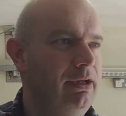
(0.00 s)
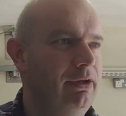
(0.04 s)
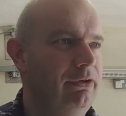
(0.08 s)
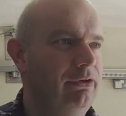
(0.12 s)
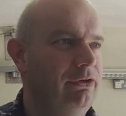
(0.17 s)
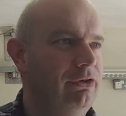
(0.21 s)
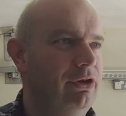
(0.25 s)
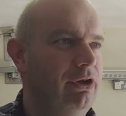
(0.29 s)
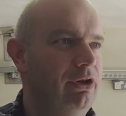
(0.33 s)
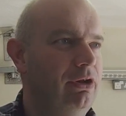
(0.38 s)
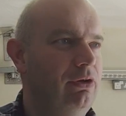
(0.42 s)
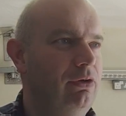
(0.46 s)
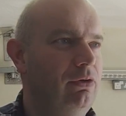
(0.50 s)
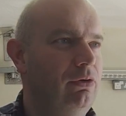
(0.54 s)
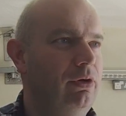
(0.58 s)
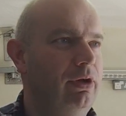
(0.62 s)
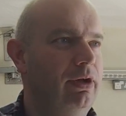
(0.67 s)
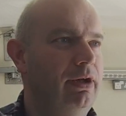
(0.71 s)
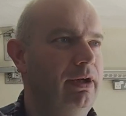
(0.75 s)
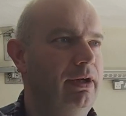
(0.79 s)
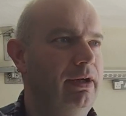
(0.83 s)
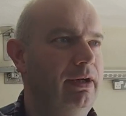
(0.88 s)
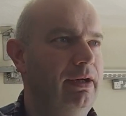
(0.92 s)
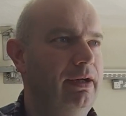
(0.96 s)
So
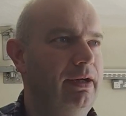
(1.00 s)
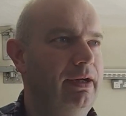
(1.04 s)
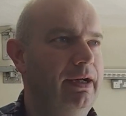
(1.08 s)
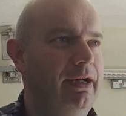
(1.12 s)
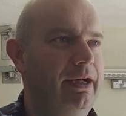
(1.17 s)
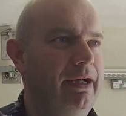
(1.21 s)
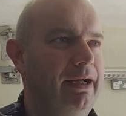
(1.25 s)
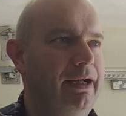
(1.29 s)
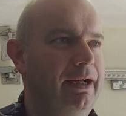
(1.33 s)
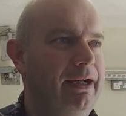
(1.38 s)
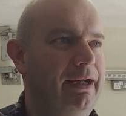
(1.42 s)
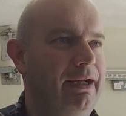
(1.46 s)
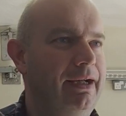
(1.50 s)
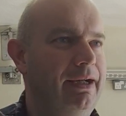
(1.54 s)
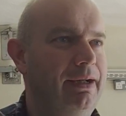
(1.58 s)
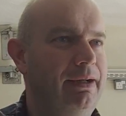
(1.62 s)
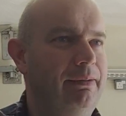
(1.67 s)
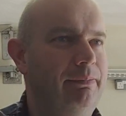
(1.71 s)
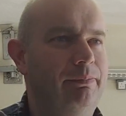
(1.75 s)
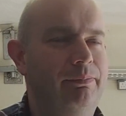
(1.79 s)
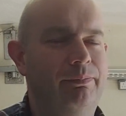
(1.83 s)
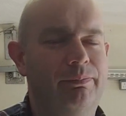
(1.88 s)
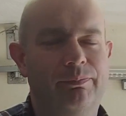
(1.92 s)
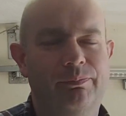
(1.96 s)

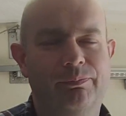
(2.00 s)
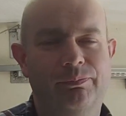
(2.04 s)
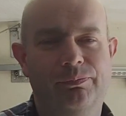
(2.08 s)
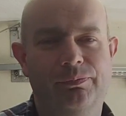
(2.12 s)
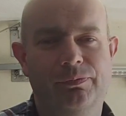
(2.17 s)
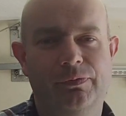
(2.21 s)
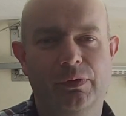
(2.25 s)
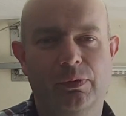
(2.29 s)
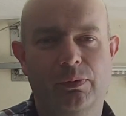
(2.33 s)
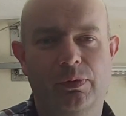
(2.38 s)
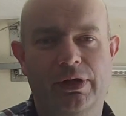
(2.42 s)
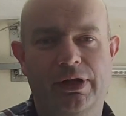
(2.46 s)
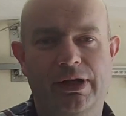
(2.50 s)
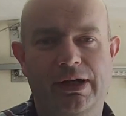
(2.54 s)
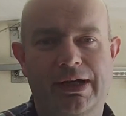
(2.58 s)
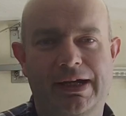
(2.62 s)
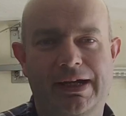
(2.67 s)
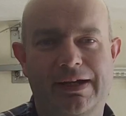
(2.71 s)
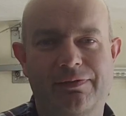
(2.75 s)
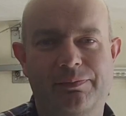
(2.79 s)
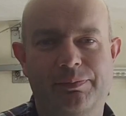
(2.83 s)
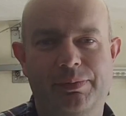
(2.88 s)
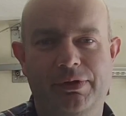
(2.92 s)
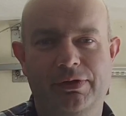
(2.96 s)
what I
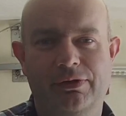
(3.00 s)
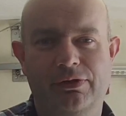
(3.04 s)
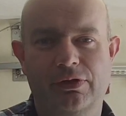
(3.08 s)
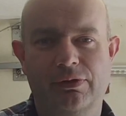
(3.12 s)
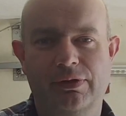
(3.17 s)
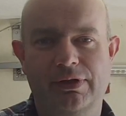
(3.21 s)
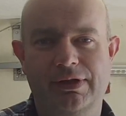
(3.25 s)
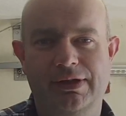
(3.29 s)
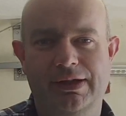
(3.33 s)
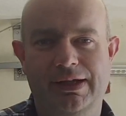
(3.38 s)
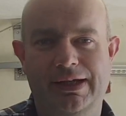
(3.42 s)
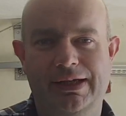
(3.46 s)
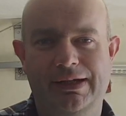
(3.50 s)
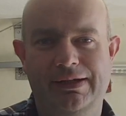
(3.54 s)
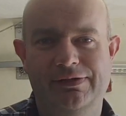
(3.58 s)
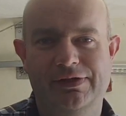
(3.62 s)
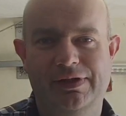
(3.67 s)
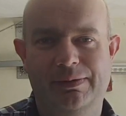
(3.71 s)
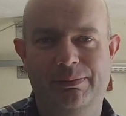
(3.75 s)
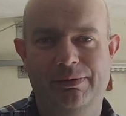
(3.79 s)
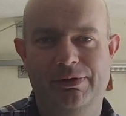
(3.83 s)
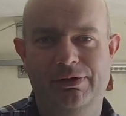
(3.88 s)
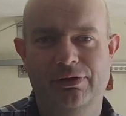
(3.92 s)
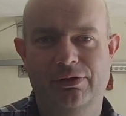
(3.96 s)
have been doing then is
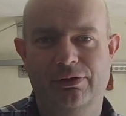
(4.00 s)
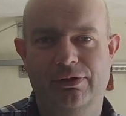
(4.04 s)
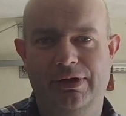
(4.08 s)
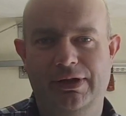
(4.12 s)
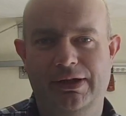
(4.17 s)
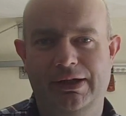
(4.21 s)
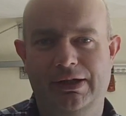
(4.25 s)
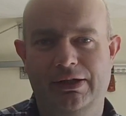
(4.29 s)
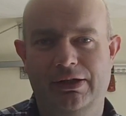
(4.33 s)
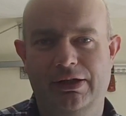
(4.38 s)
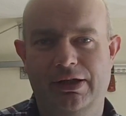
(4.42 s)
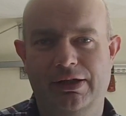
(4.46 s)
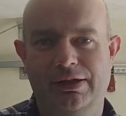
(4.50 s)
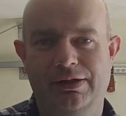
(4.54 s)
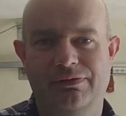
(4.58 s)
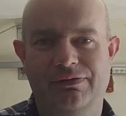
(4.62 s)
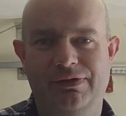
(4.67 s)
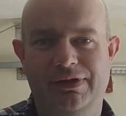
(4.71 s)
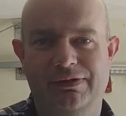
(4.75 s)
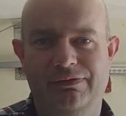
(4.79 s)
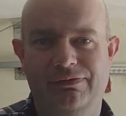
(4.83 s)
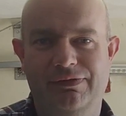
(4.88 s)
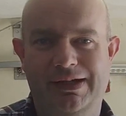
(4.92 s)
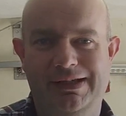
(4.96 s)
I've been doing a lot
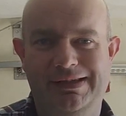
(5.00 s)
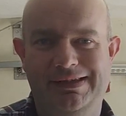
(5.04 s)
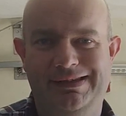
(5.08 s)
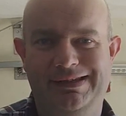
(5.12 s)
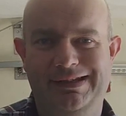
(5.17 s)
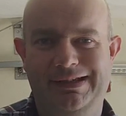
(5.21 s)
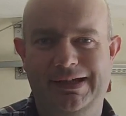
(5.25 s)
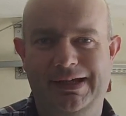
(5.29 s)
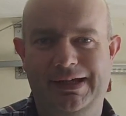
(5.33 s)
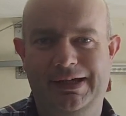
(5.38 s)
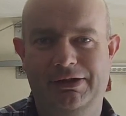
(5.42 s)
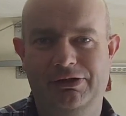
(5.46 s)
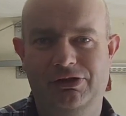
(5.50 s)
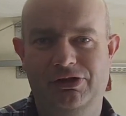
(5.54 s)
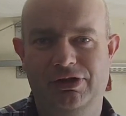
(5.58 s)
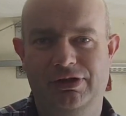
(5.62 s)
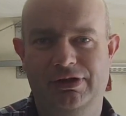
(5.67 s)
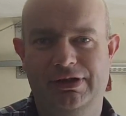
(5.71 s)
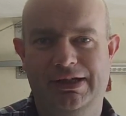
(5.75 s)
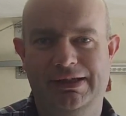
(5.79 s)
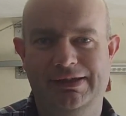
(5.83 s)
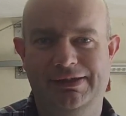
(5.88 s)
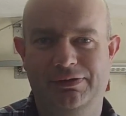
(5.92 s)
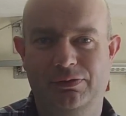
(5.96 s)
of
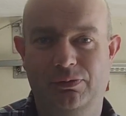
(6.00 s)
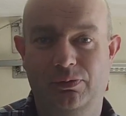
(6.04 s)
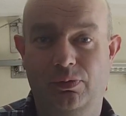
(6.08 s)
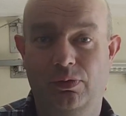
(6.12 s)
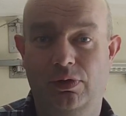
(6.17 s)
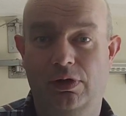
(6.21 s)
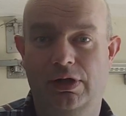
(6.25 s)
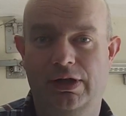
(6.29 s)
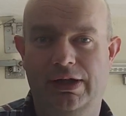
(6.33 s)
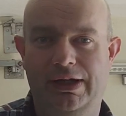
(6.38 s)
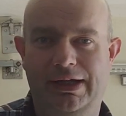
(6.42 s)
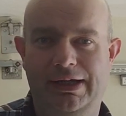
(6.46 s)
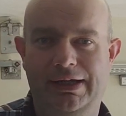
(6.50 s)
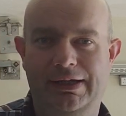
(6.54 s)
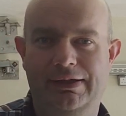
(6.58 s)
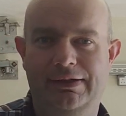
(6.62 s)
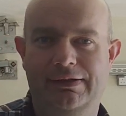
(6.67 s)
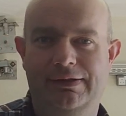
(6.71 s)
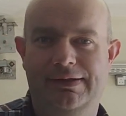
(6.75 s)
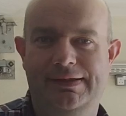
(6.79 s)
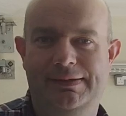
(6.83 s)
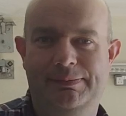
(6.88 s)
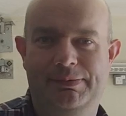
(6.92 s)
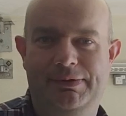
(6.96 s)
investigation as to why
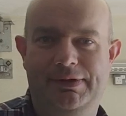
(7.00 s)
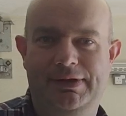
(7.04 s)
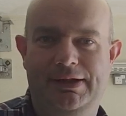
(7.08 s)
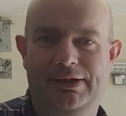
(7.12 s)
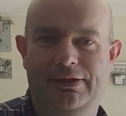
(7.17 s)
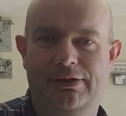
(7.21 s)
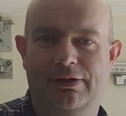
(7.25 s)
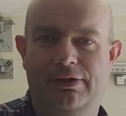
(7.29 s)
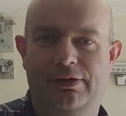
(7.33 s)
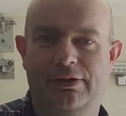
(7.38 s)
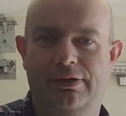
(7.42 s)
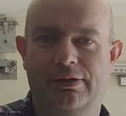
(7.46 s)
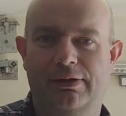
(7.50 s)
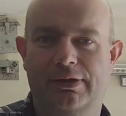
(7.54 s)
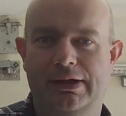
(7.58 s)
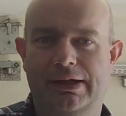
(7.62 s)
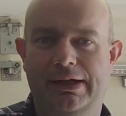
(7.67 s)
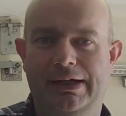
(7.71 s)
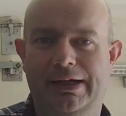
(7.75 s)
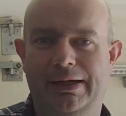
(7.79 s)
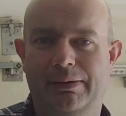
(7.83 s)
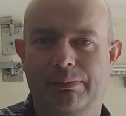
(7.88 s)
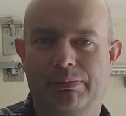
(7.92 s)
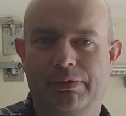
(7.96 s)
this particular
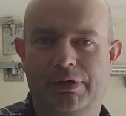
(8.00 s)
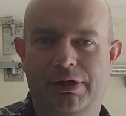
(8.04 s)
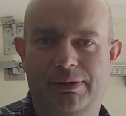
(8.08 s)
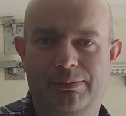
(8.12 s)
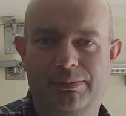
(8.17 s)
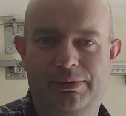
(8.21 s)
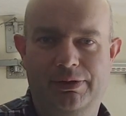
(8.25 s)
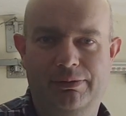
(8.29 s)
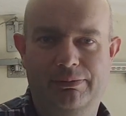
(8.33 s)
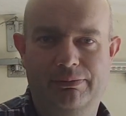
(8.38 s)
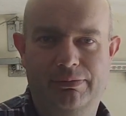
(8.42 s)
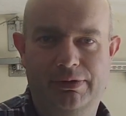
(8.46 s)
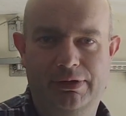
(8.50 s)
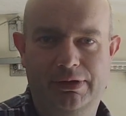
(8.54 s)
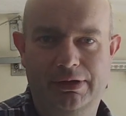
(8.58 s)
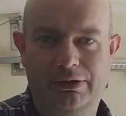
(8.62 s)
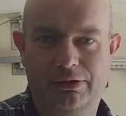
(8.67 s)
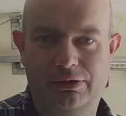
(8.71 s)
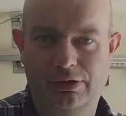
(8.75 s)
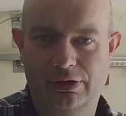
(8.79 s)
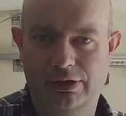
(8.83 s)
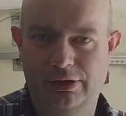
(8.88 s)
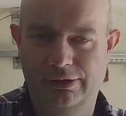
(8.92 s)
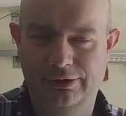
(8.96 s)
problem
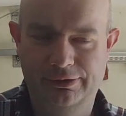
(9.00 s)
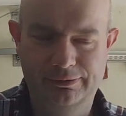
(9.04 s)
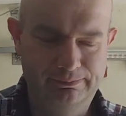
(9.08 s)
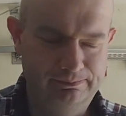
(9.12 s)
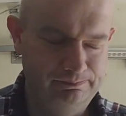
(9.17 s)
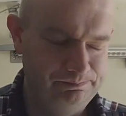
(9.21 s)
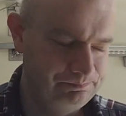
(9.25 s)
occurred.